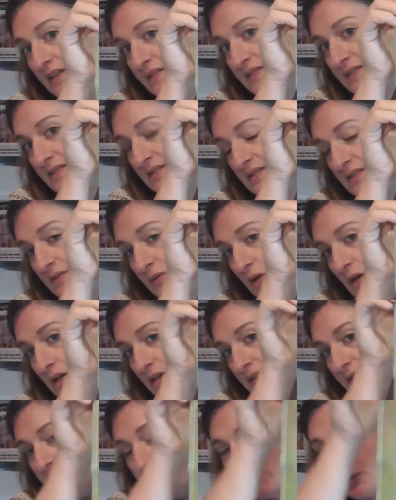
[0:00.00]
And this is
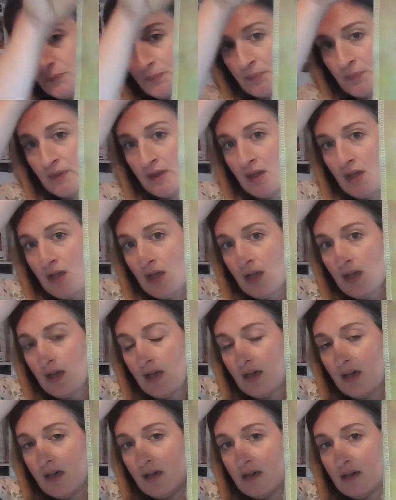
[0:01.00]
Lugana. So
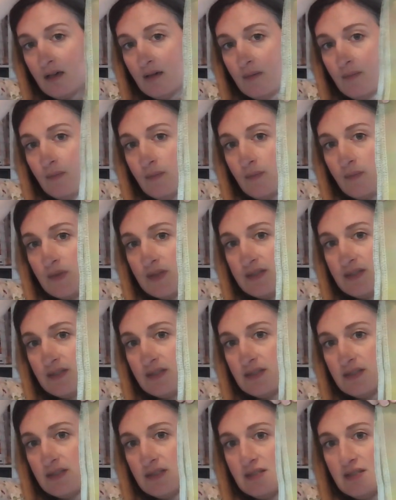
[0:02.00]
this
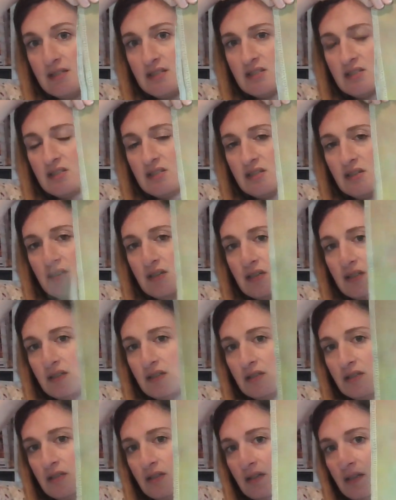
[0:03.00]
is stitched
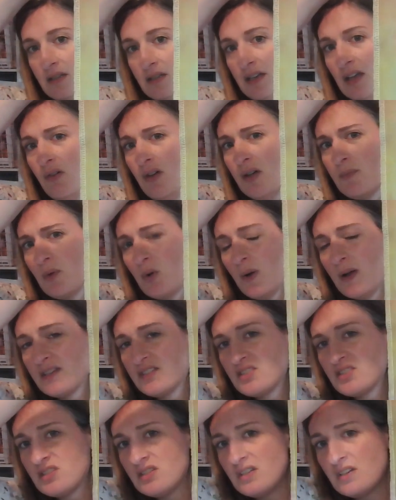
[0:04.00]
on. Now I'm
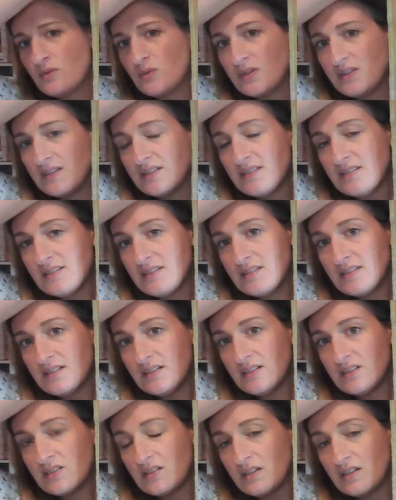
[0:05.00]
questioning what this is
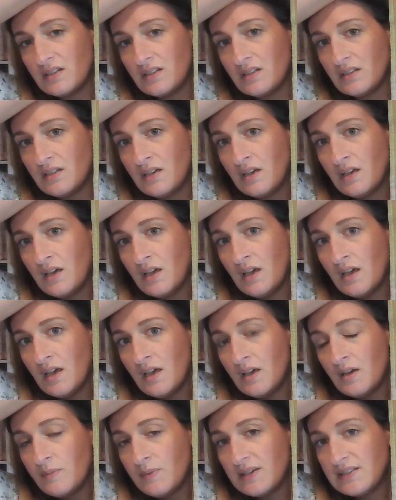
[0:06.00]
stitched on,
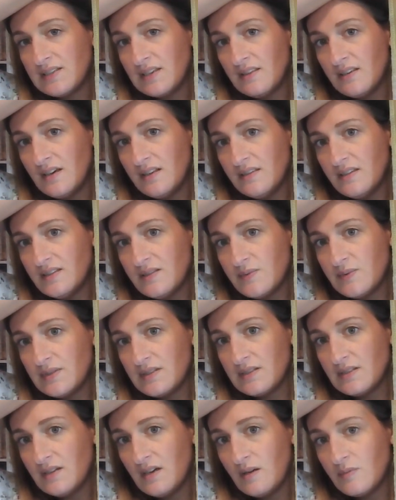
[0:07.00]
because I thought this was
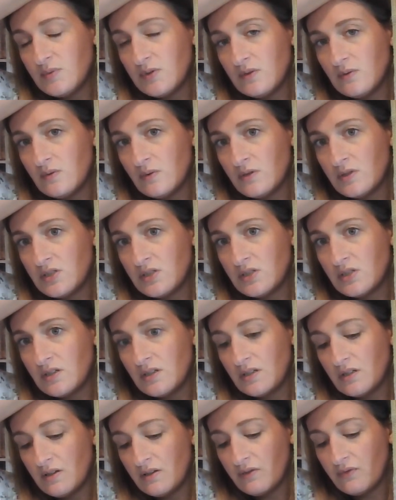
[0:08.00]
Autumnal
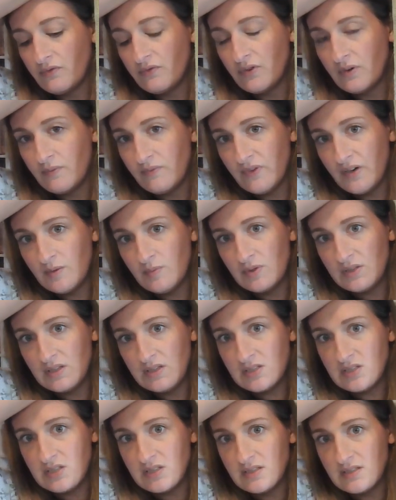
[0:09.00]
Orchard from
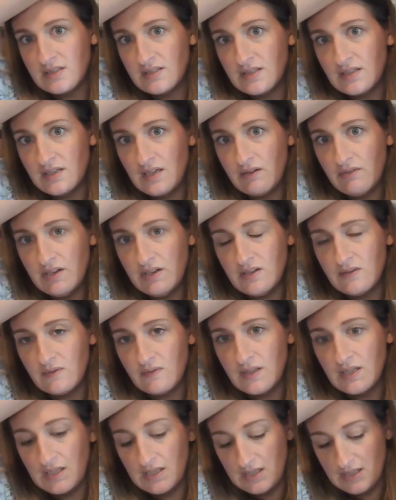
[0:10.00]
Fiberlicious. Now I don't
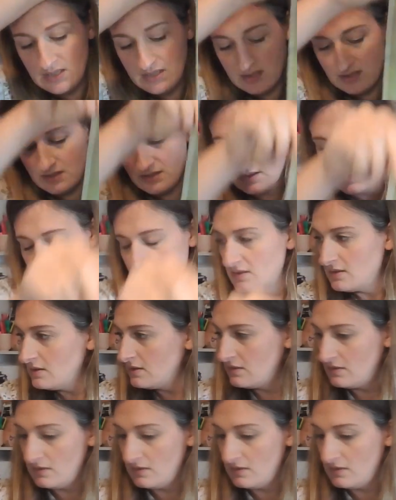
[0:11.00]
think it is.